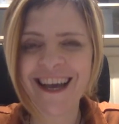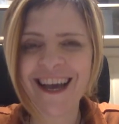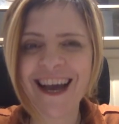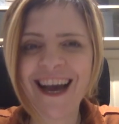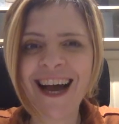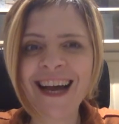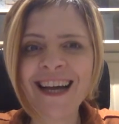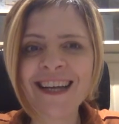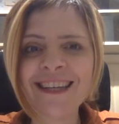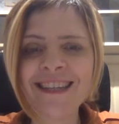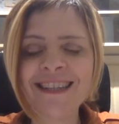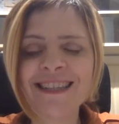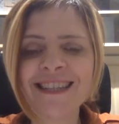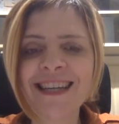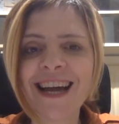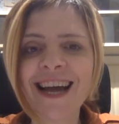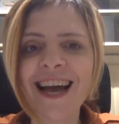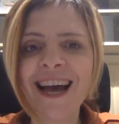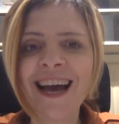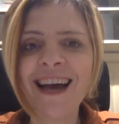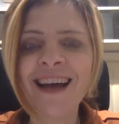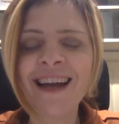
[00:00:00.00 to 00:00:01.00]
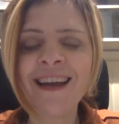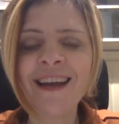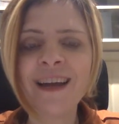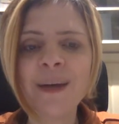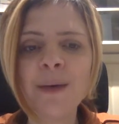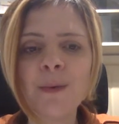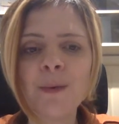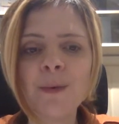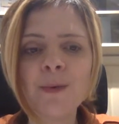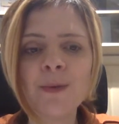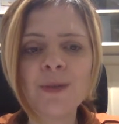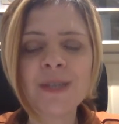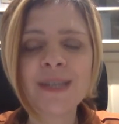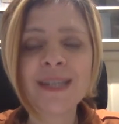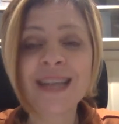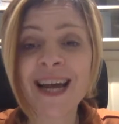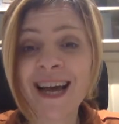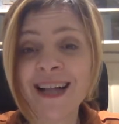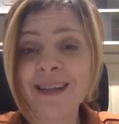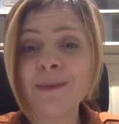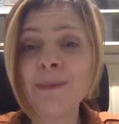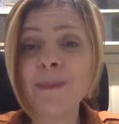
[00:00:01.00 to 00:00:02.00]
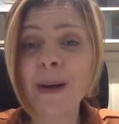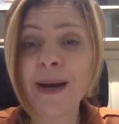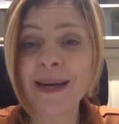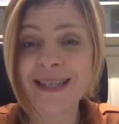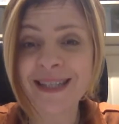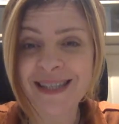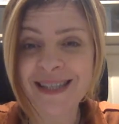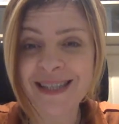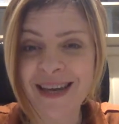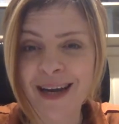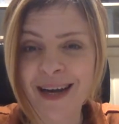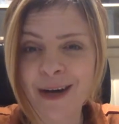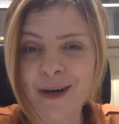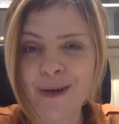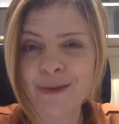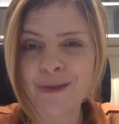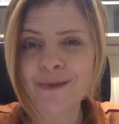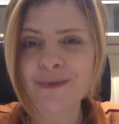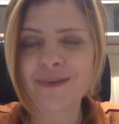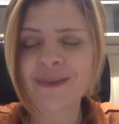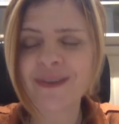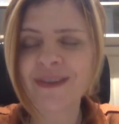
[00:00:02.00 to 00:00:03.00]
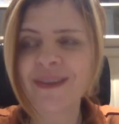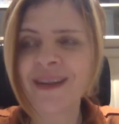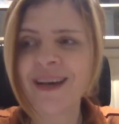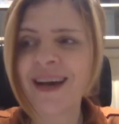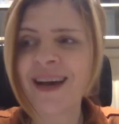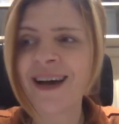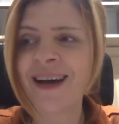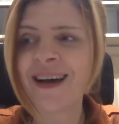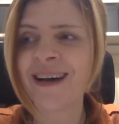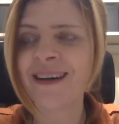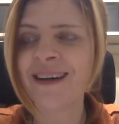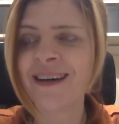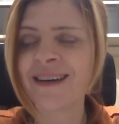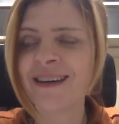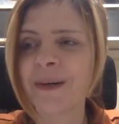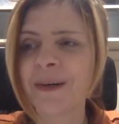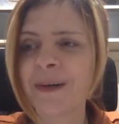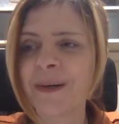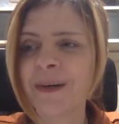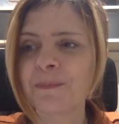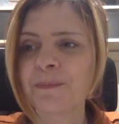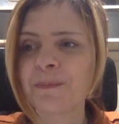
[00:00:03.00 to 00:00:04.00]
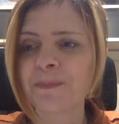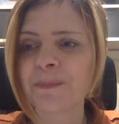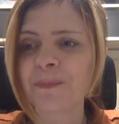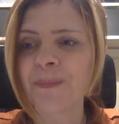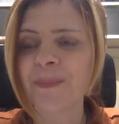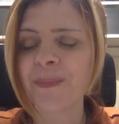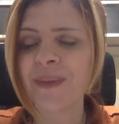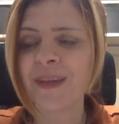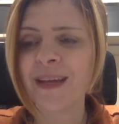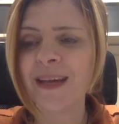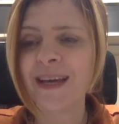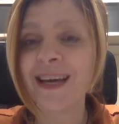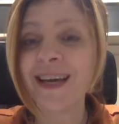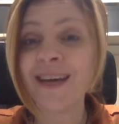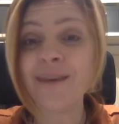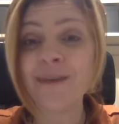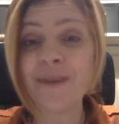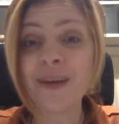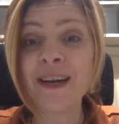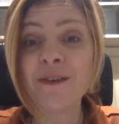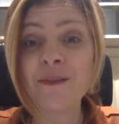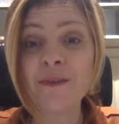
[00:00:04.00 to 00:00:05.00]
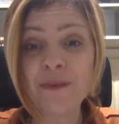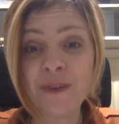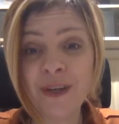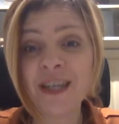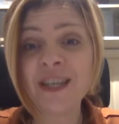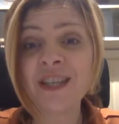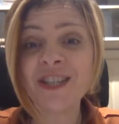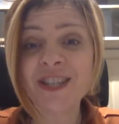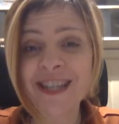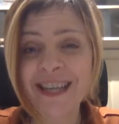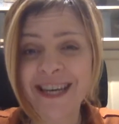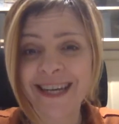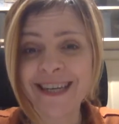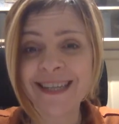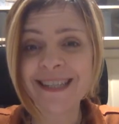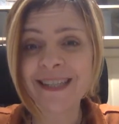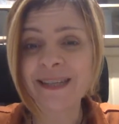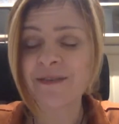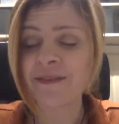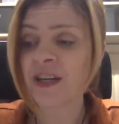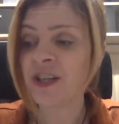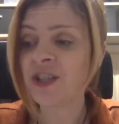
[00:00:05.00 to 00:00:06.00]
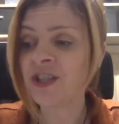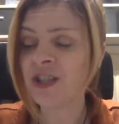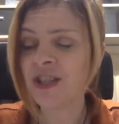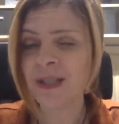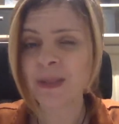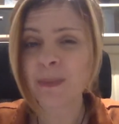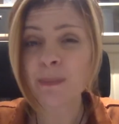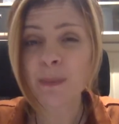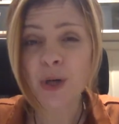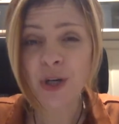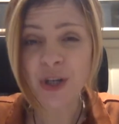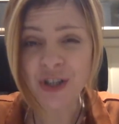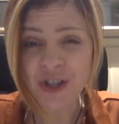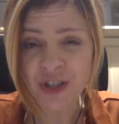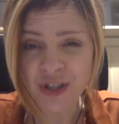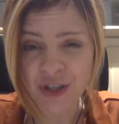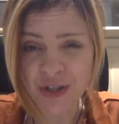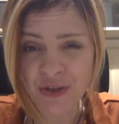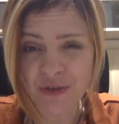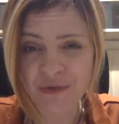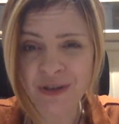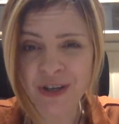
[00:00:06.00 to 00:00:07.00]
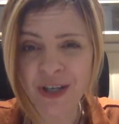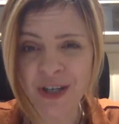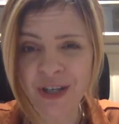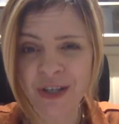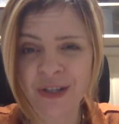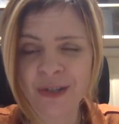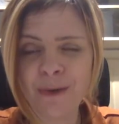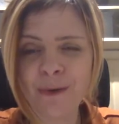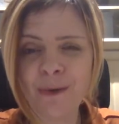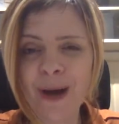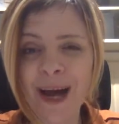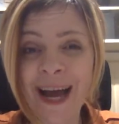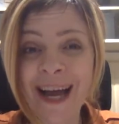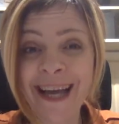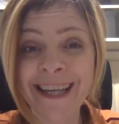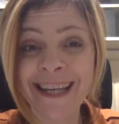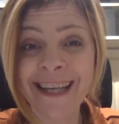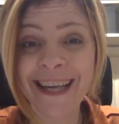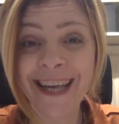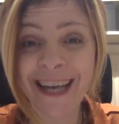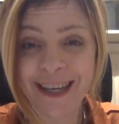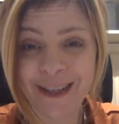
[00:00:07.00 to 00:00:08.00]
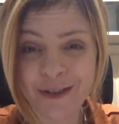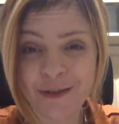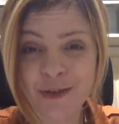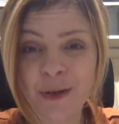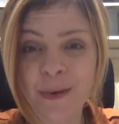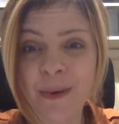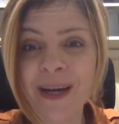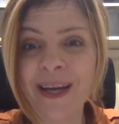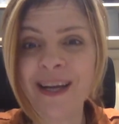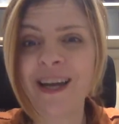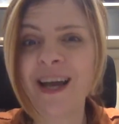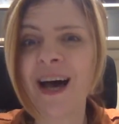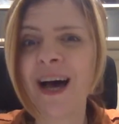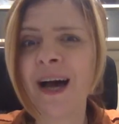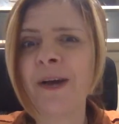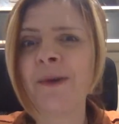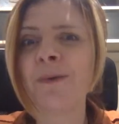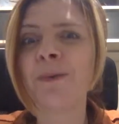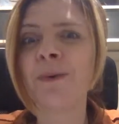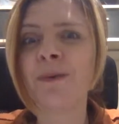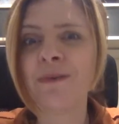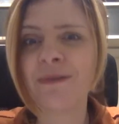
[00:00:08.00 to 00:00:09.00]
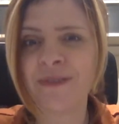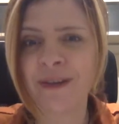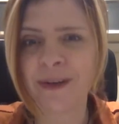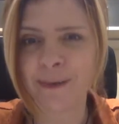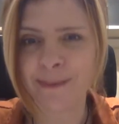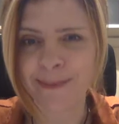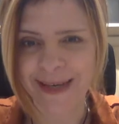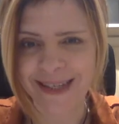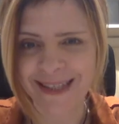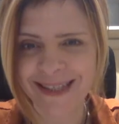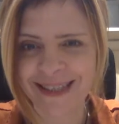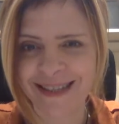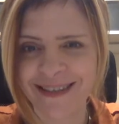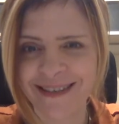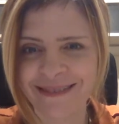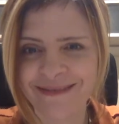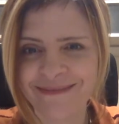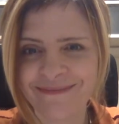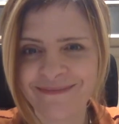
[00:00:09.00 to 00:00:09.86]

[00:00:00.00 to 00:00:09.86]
And and I would tell myself that if I finish this, if I just push through and get through it, I will feel better.